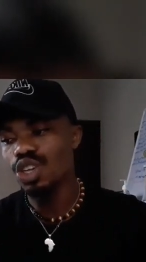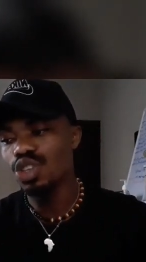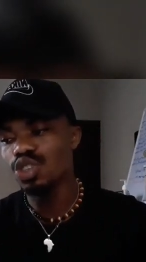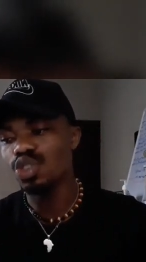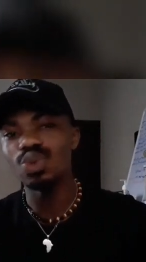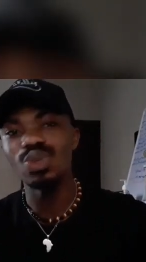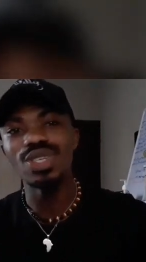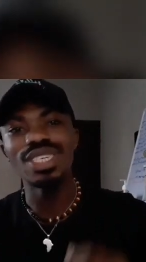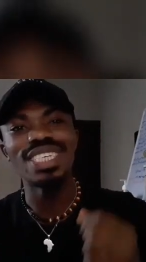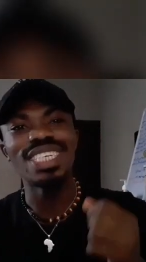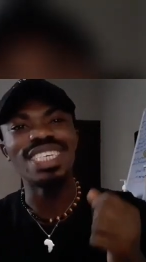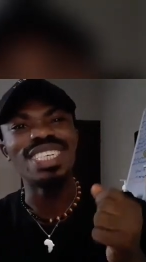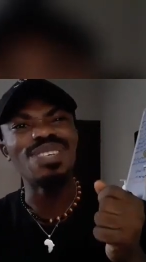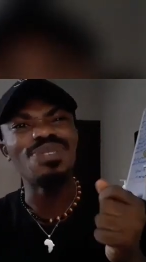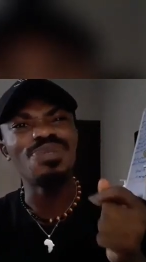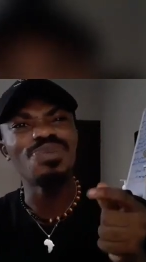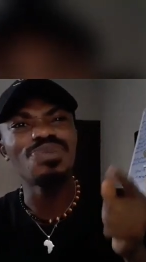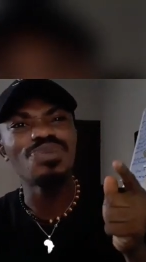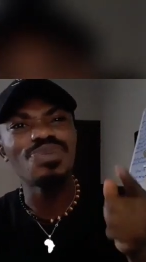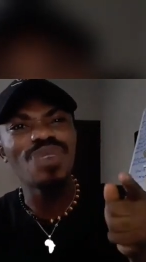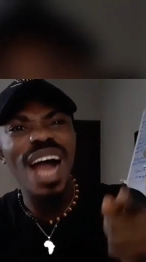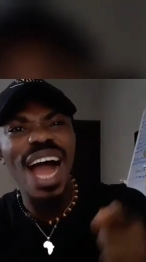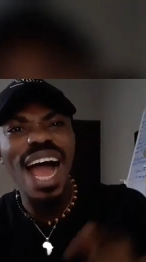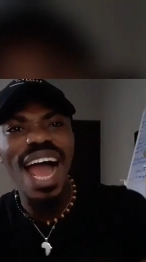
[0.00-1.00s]
to
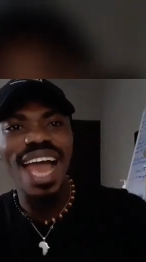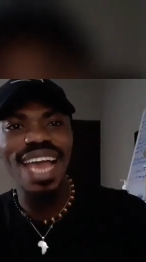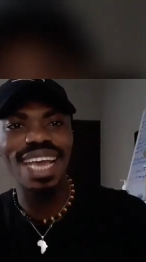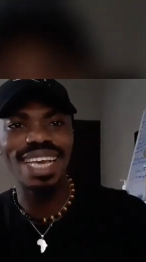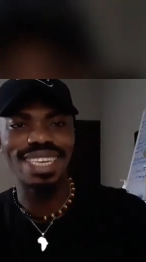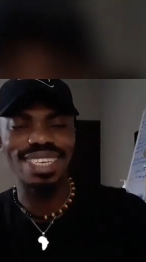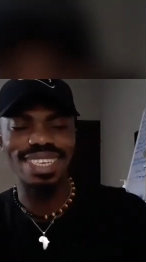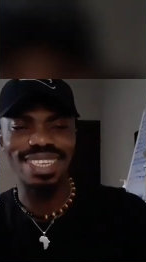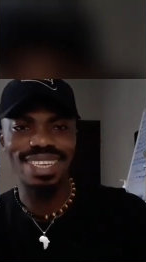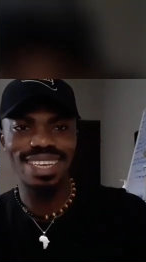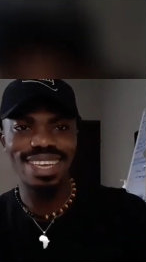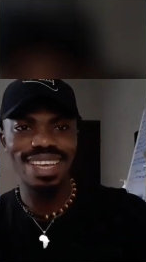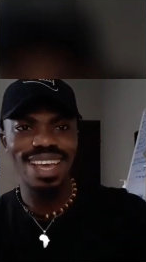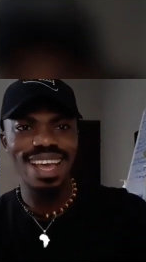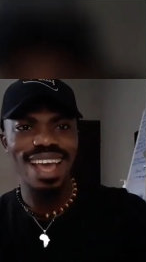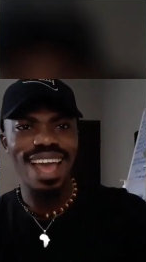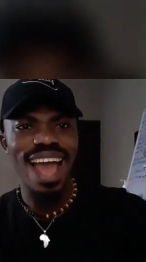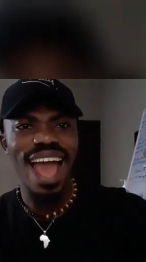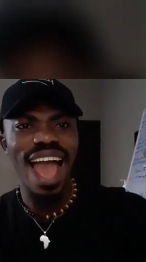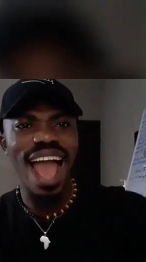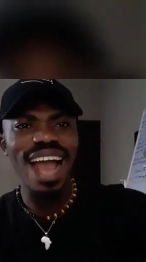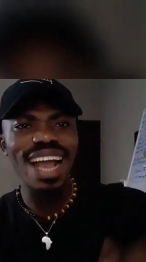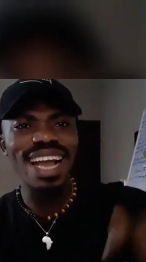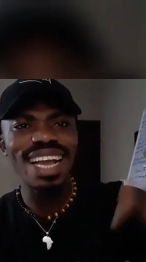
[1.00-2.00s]
define
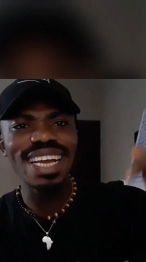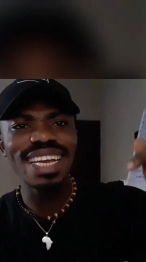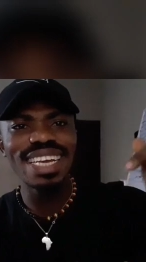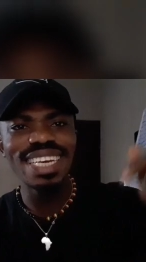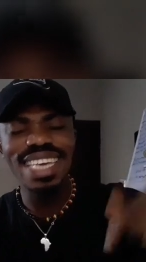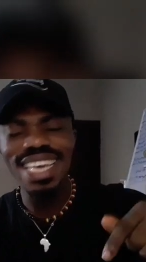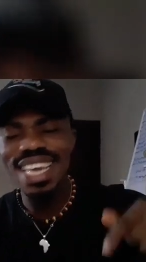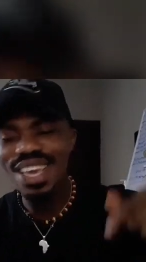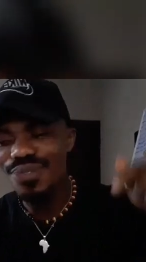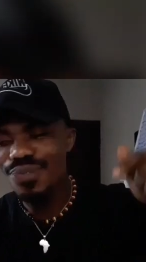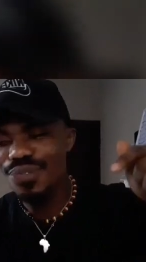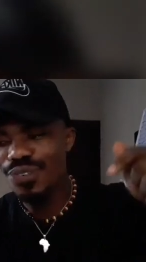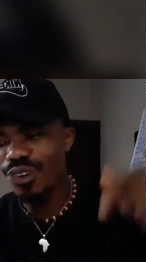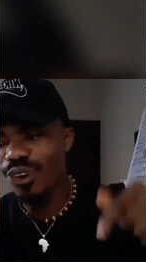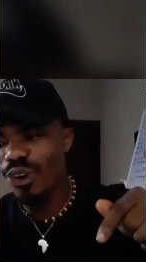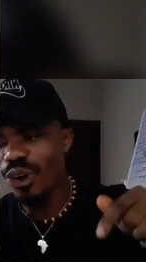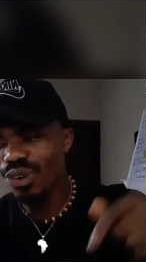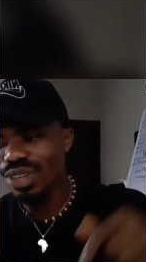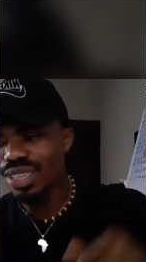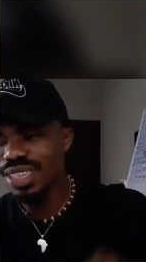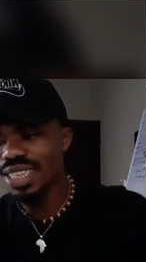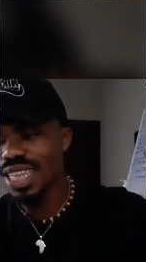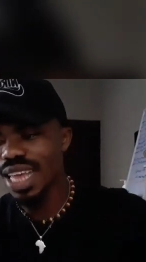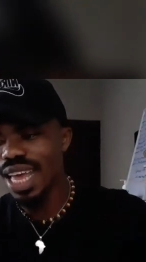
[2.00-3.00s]
and give
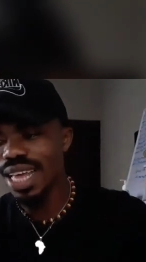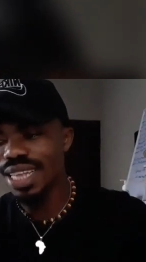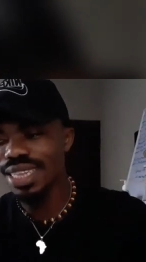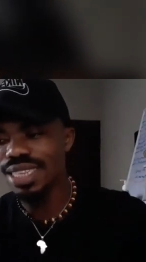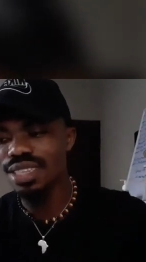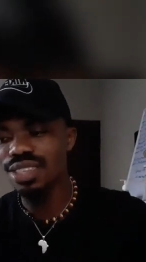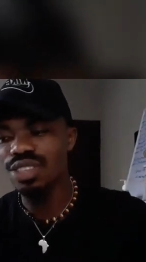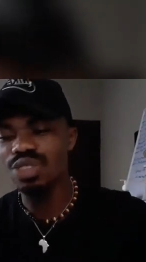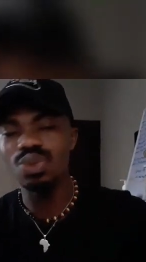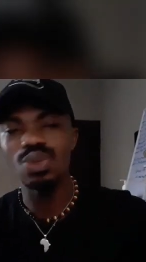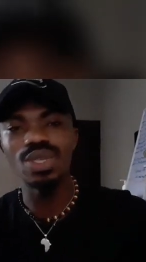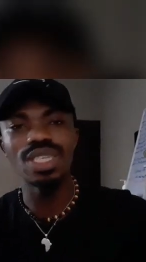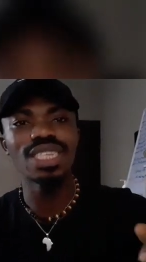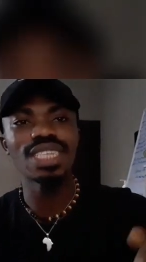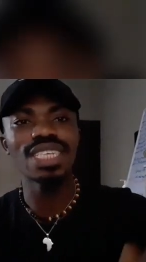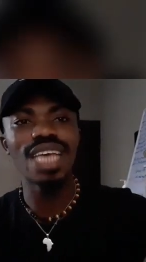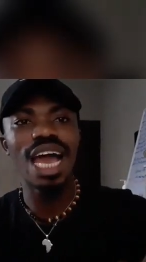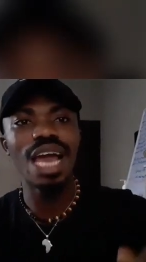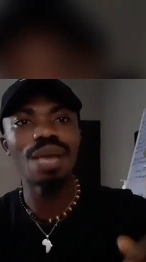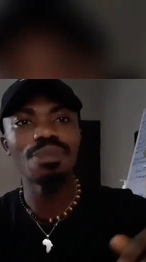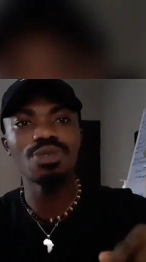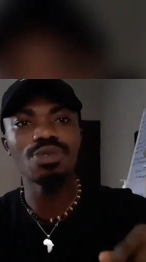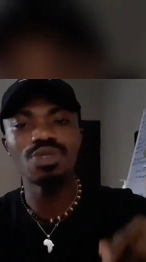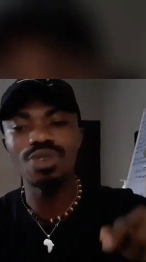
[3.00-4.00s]
content to the
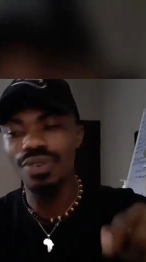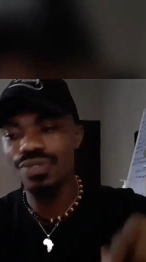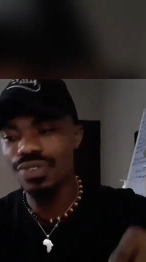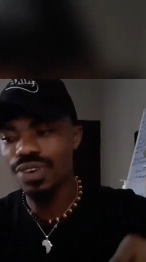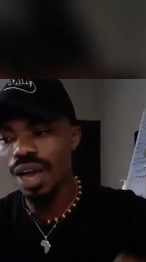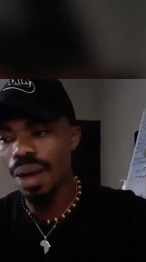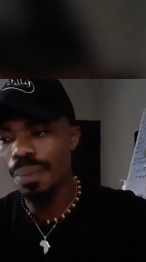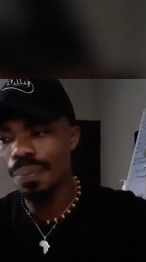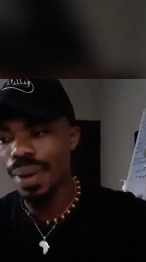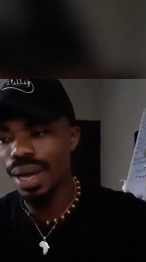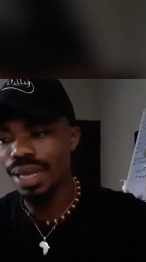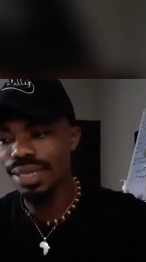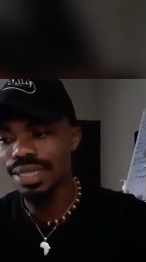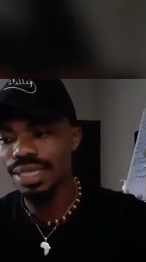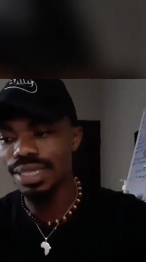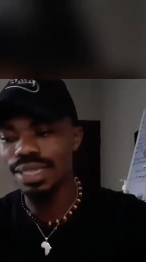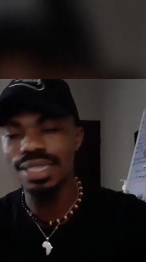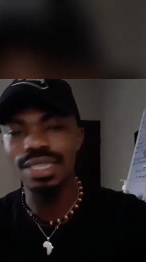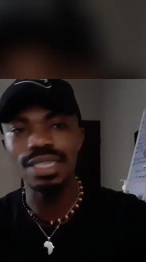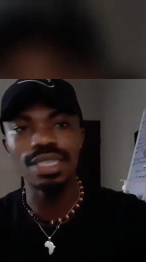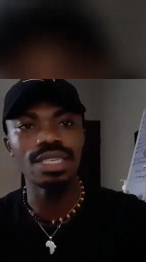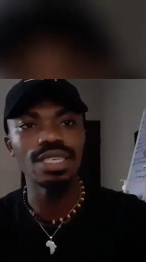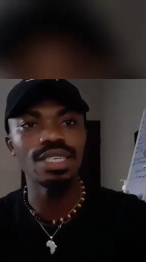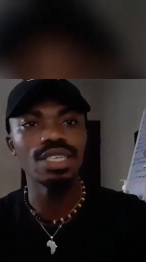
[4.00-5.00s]
types of
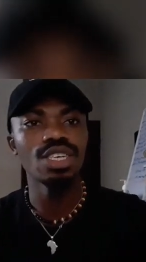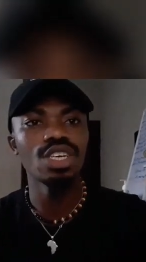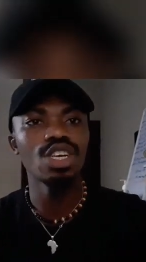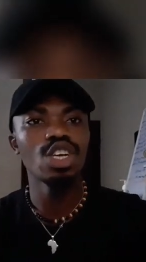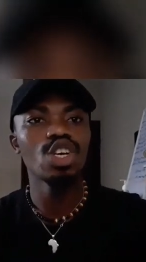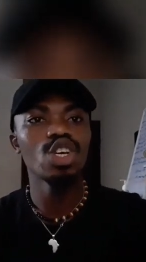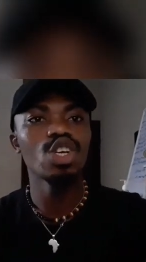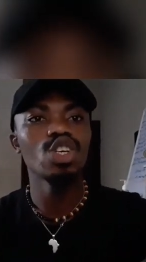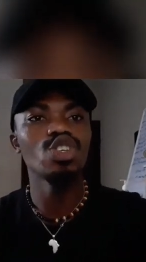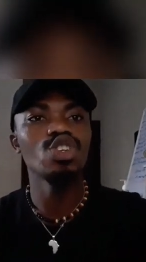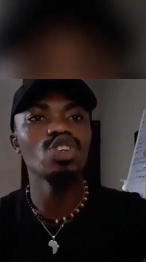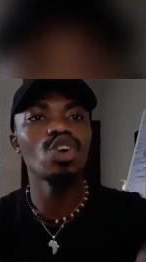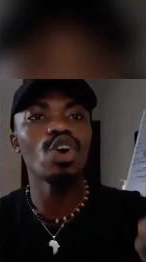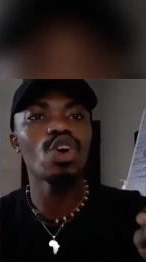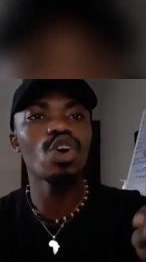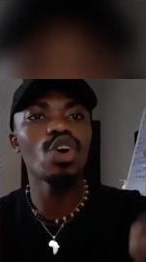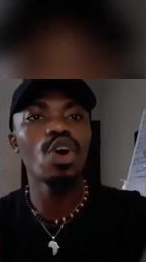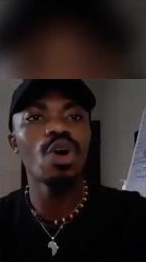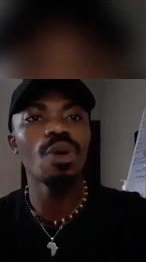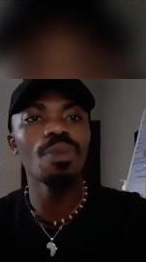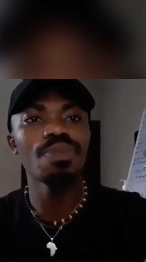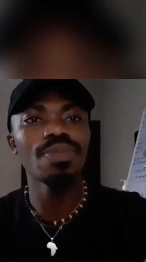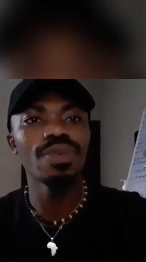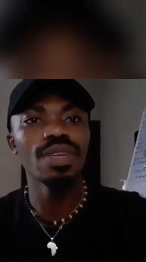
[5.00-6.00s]
capacity your
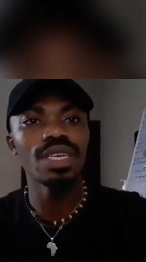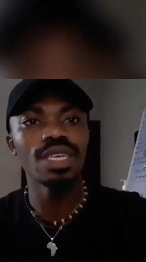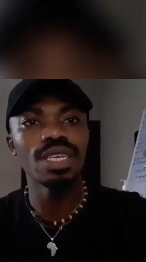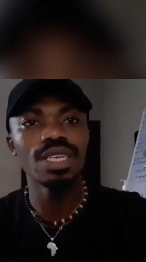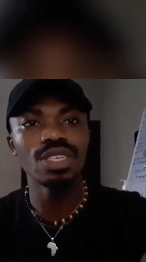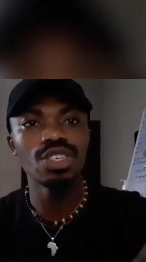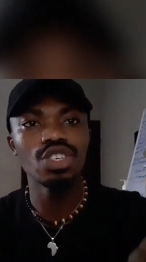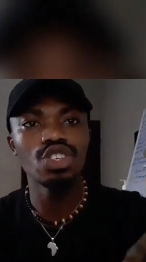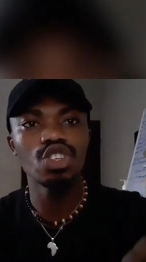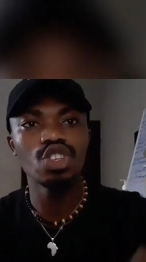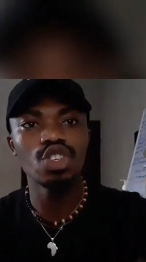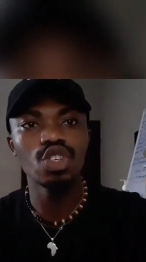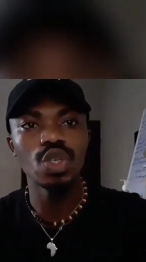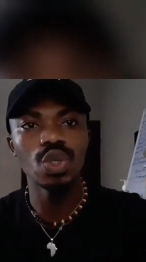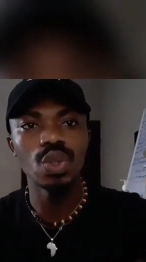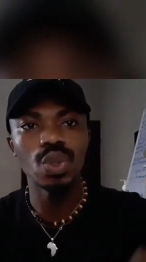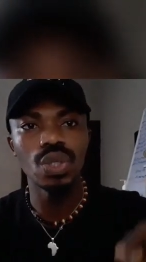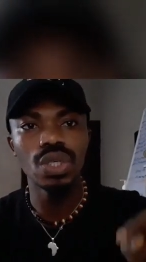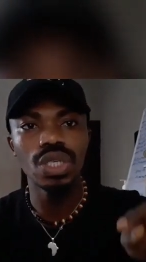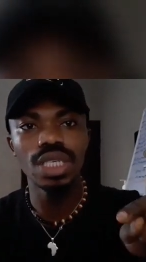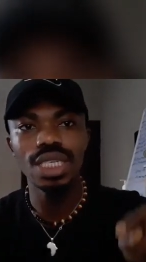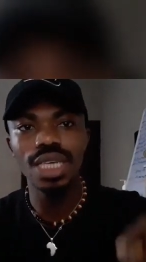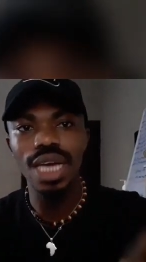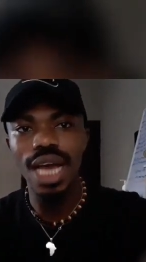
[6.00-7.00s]
company
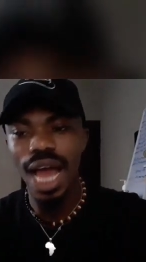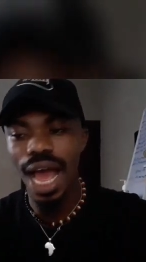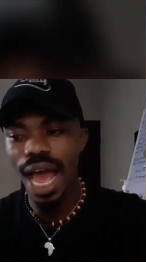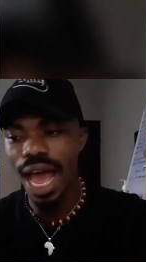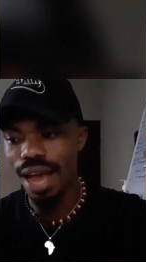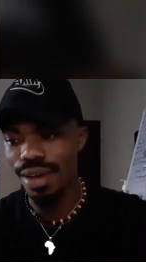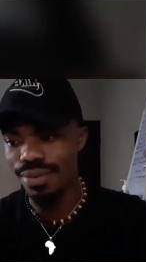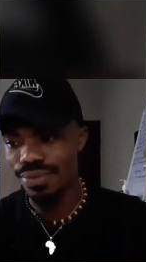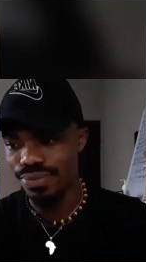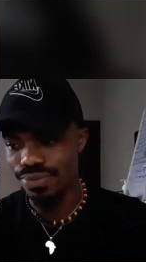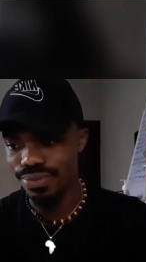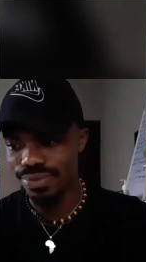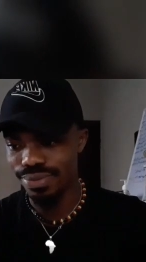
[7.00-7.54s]
should have.